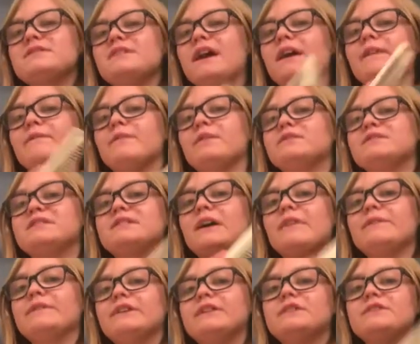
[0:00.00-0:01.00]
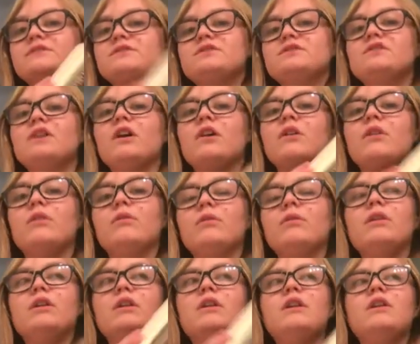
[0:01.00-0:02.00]
is an iPhone 7,
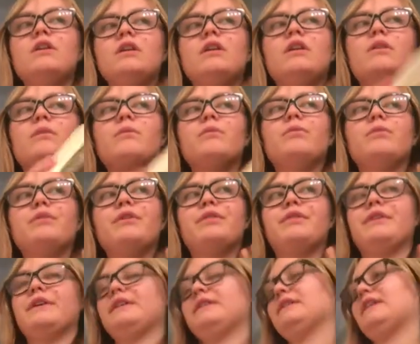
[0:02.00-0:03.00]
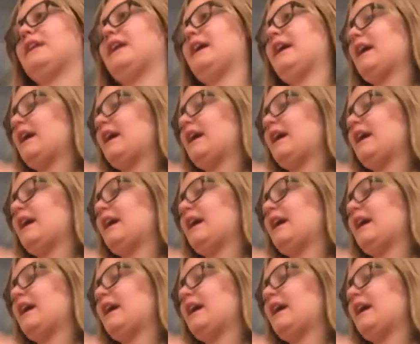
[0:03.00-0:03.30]
so the thing that I